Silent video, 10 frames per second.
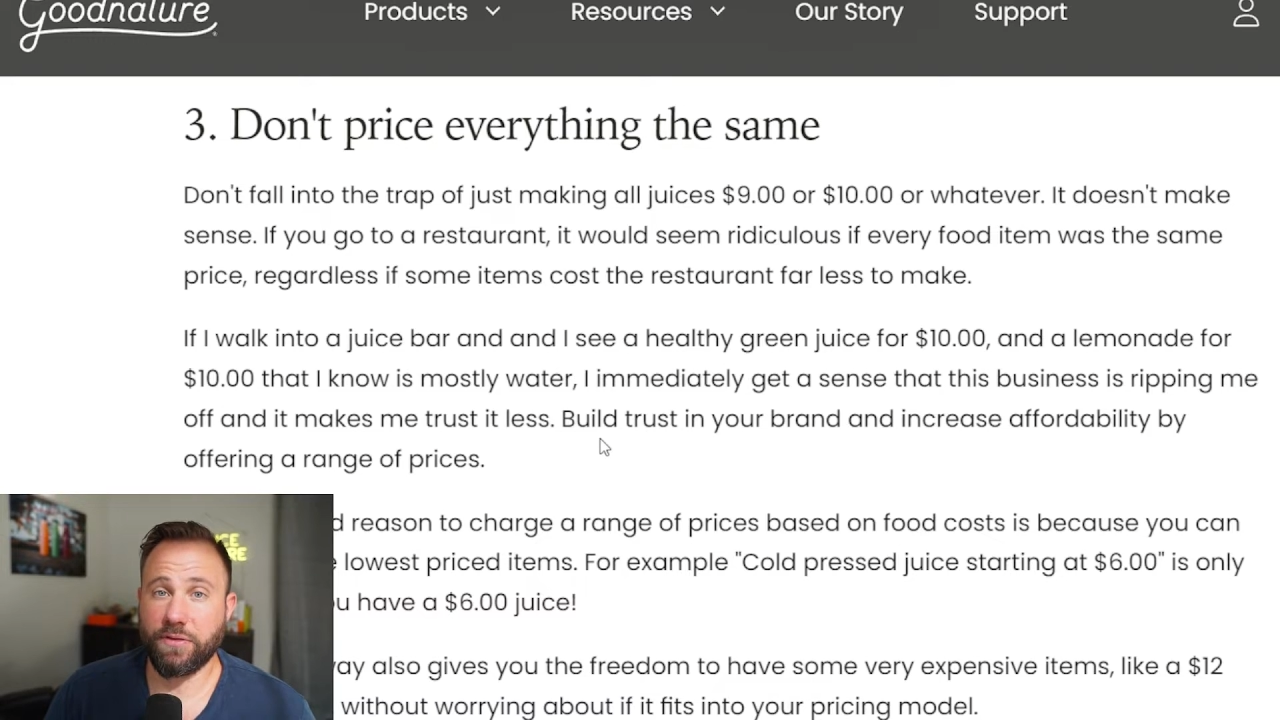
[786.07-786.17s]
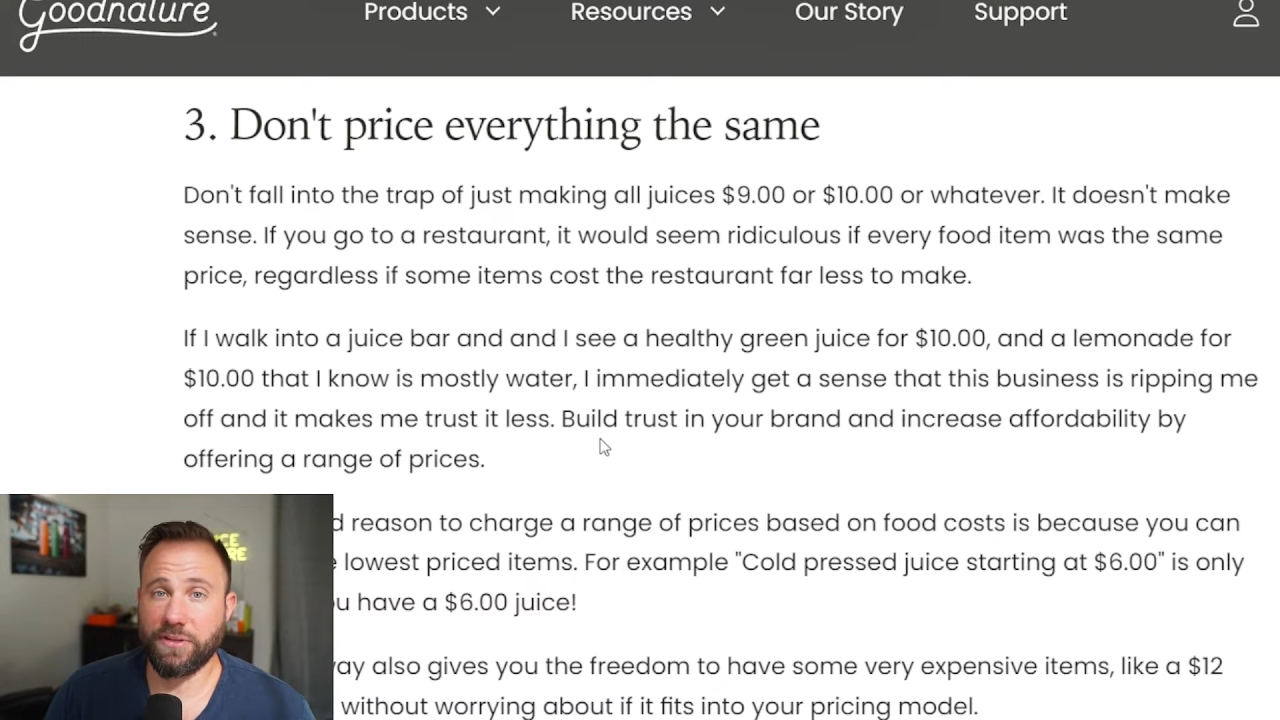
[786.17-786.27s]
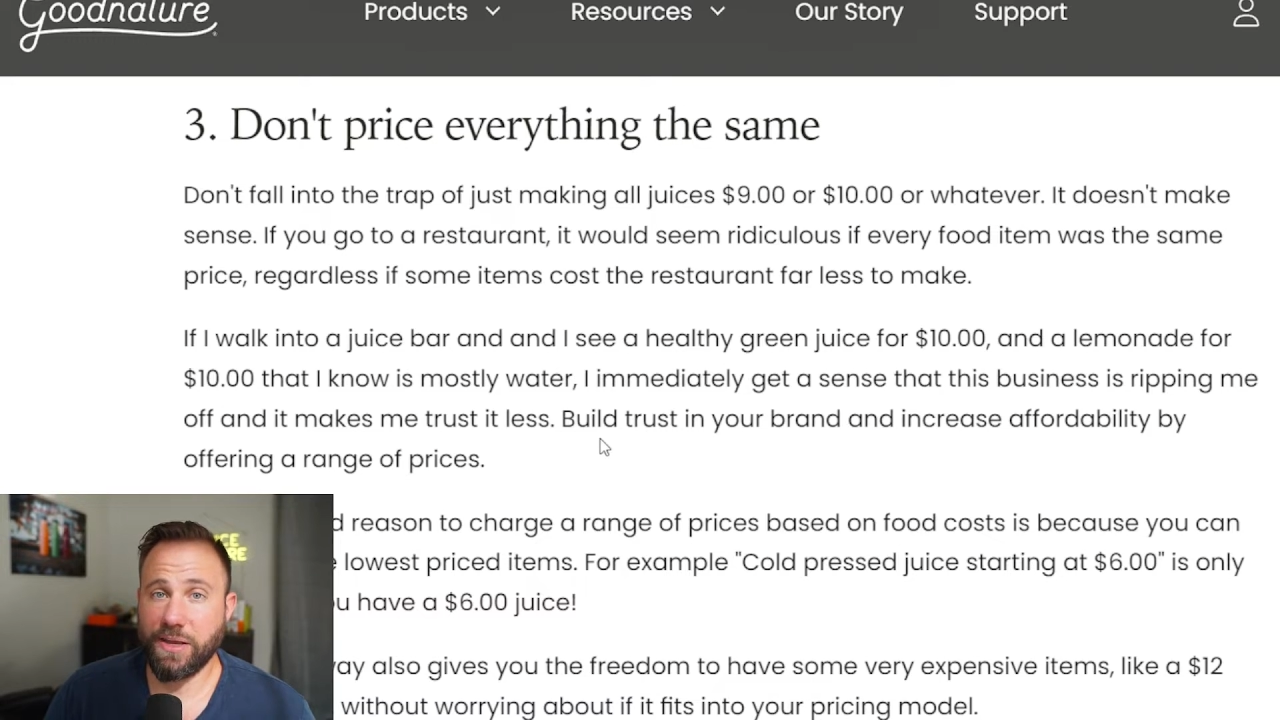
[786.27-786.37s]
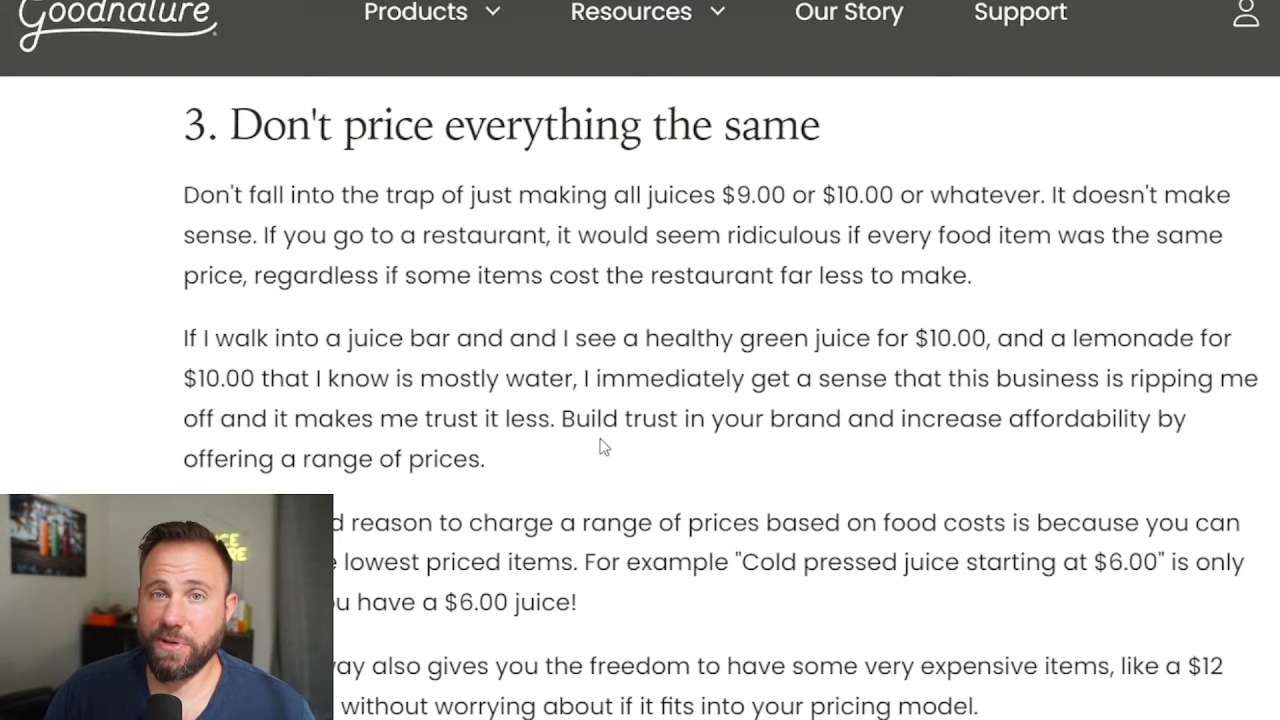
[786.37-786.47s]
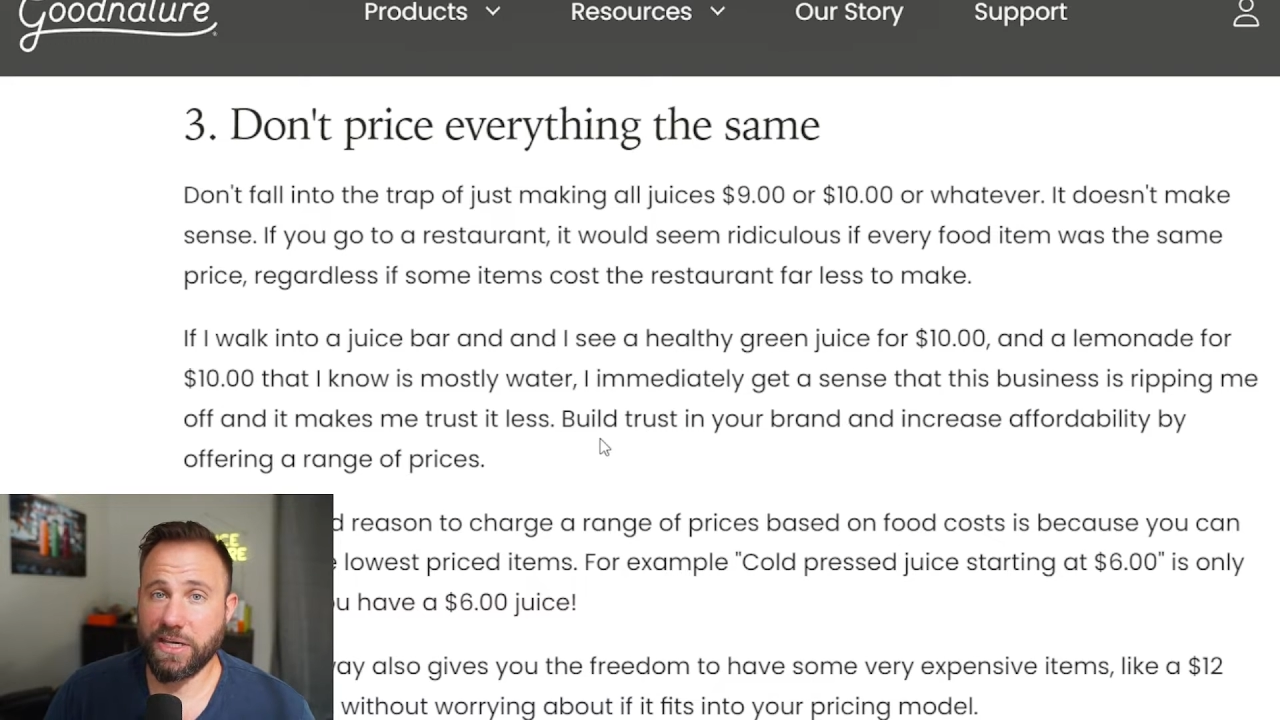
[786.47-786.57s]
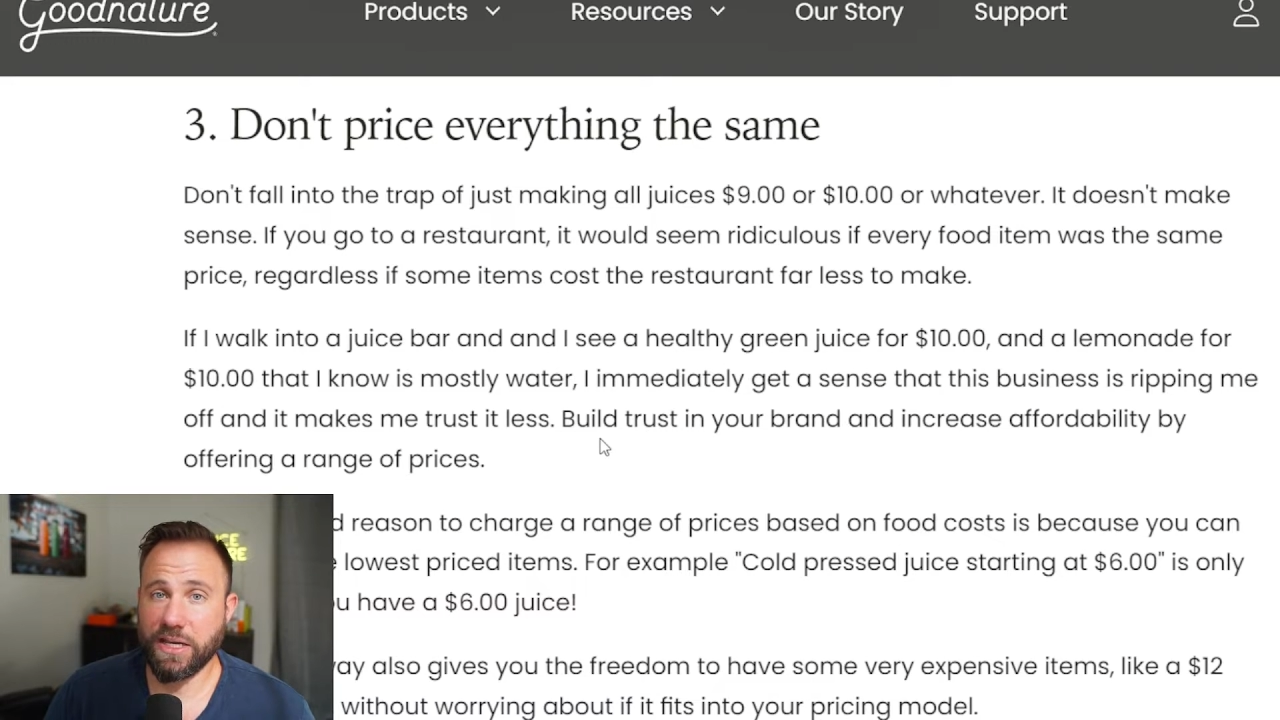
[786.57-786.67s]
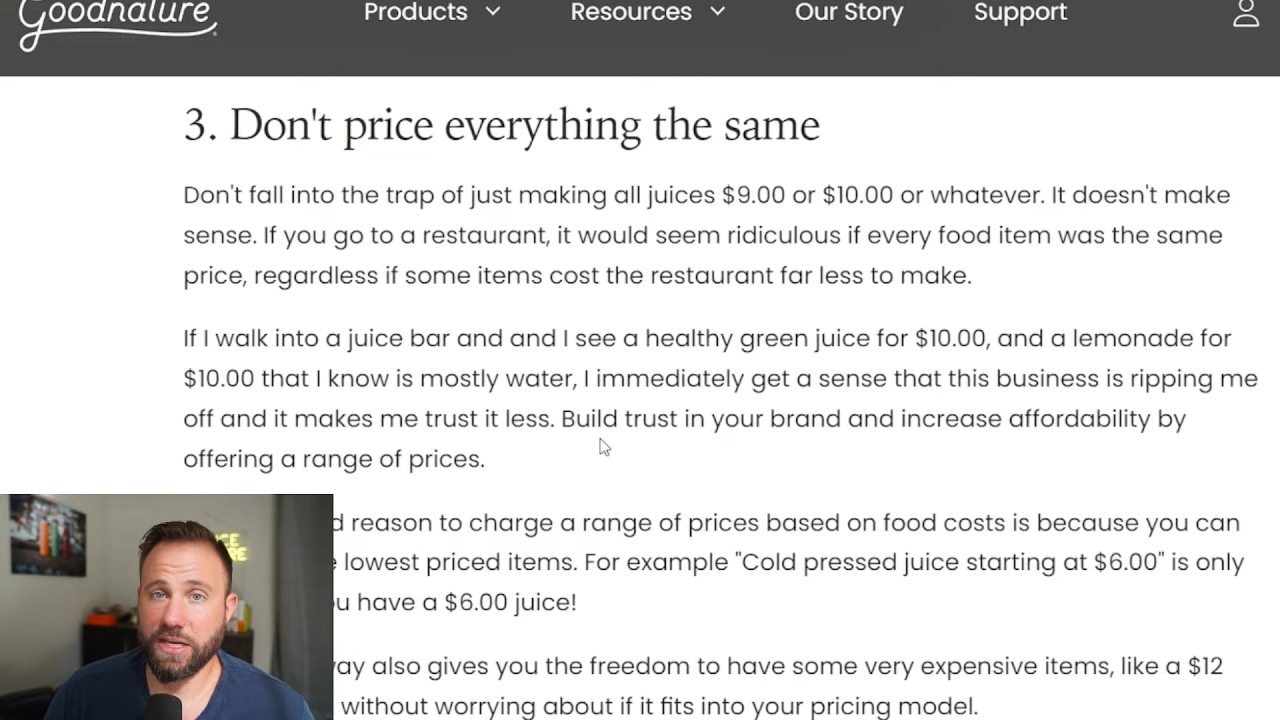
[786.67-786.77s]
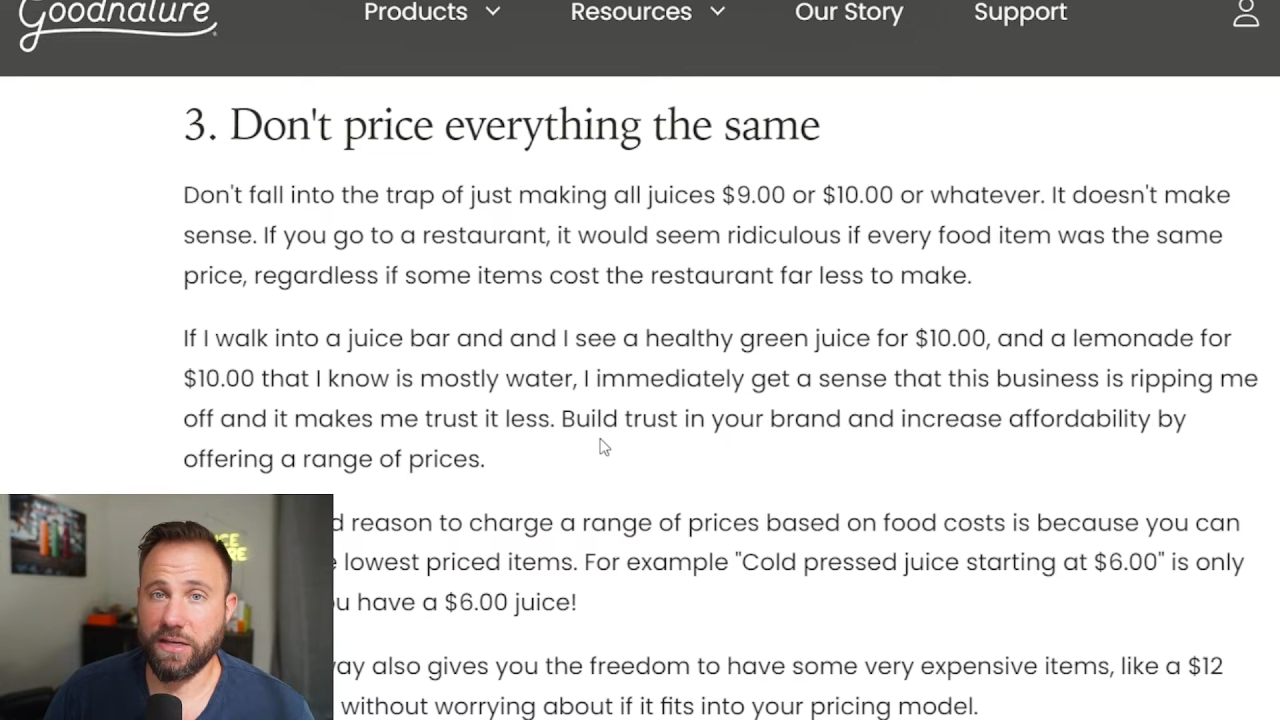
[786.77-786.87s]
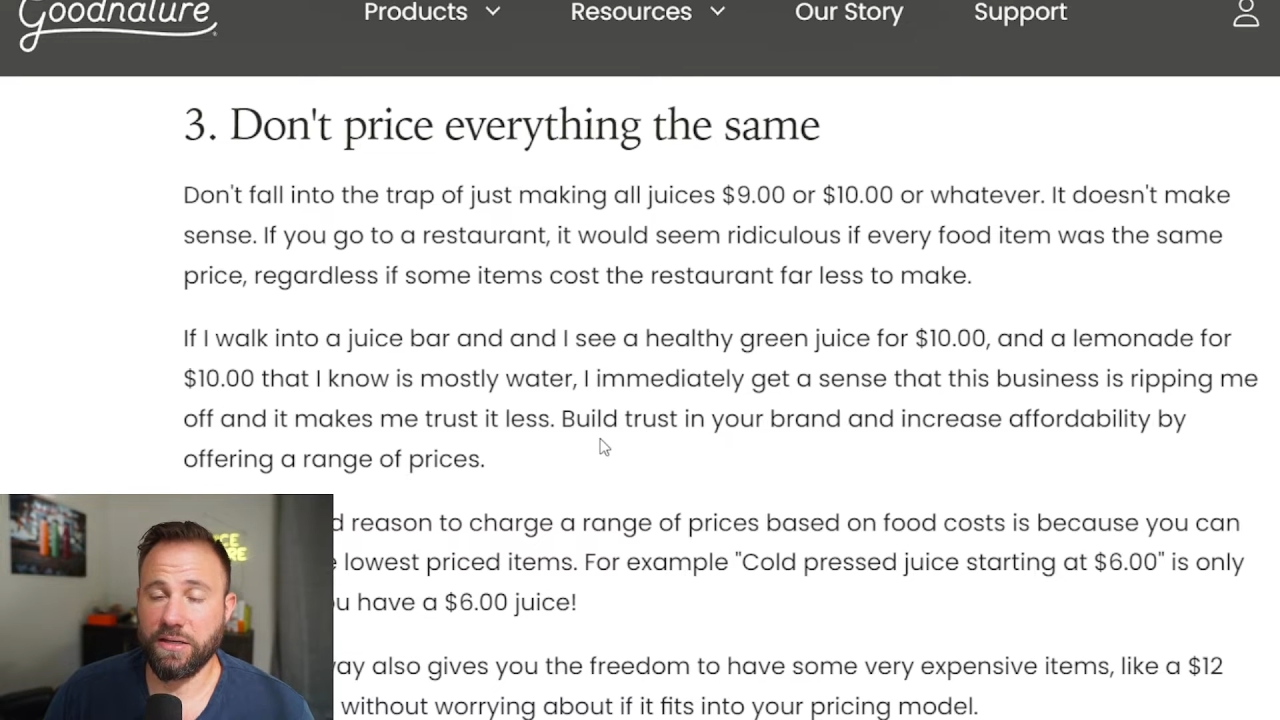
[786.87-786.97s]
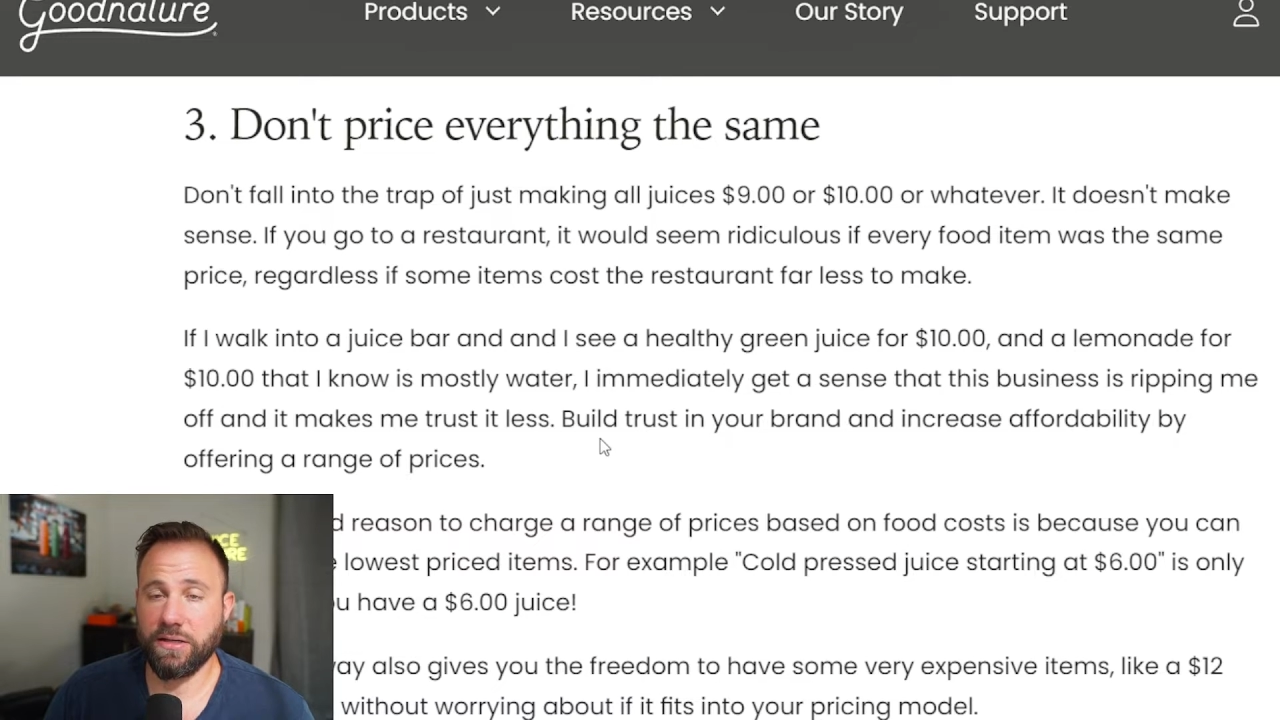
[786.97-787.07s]

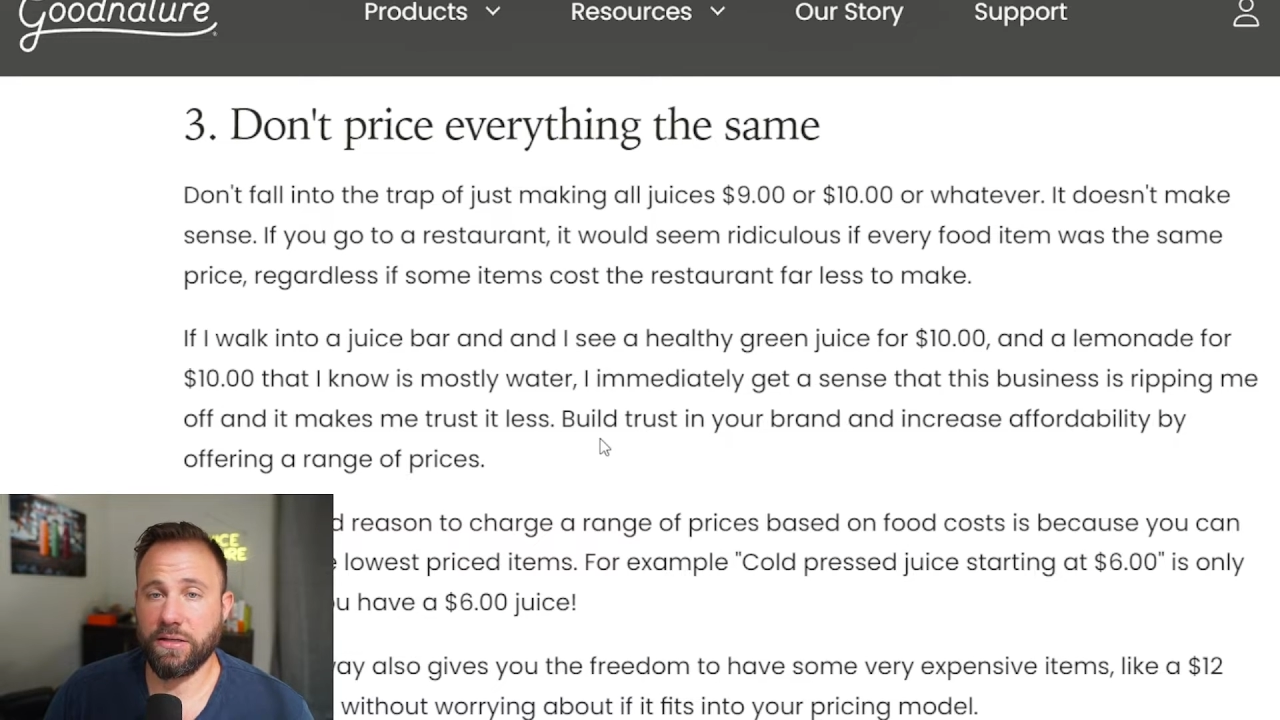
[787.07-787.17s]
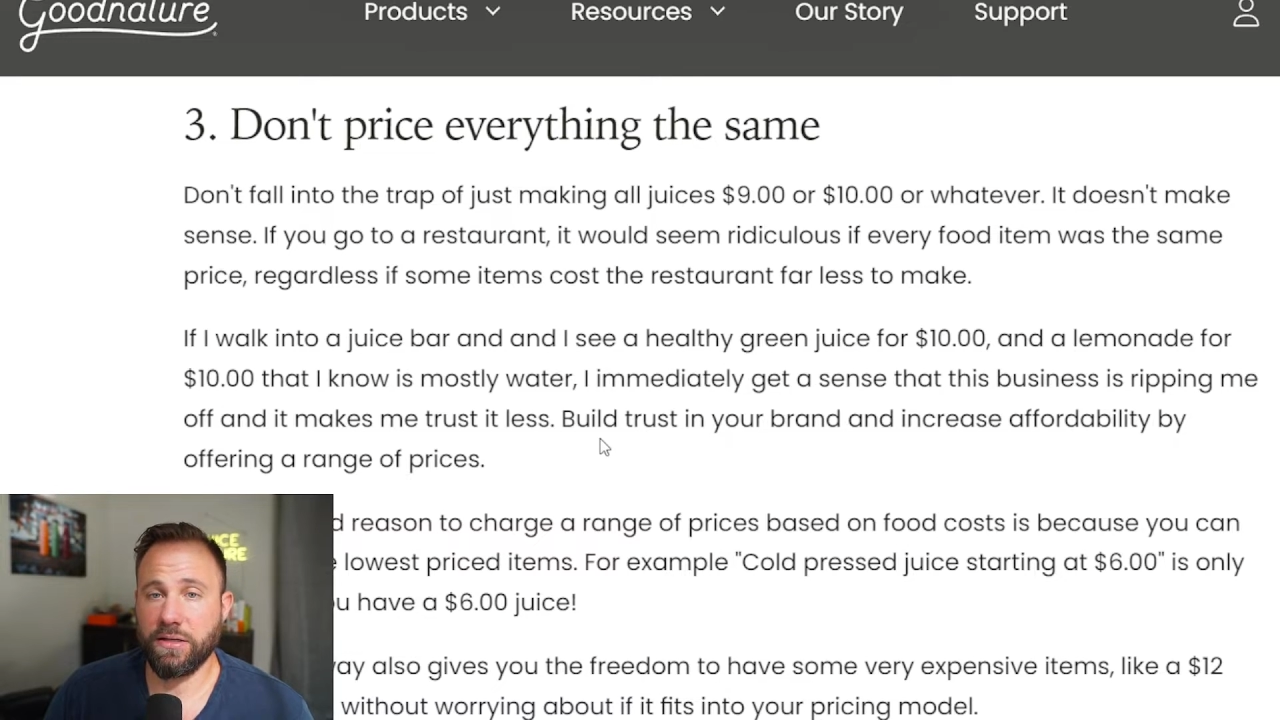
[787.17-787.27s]
lemonade